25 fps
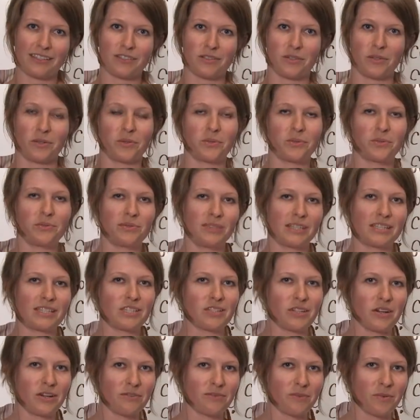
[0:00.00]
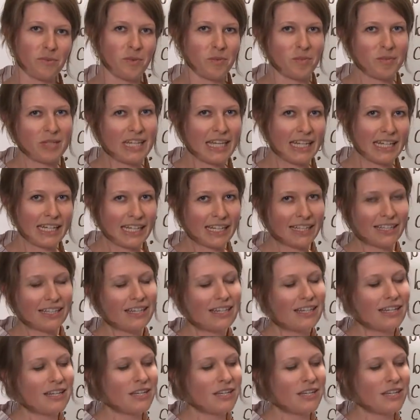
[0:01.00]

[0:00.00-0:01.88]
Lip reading: So let's start from the beginning.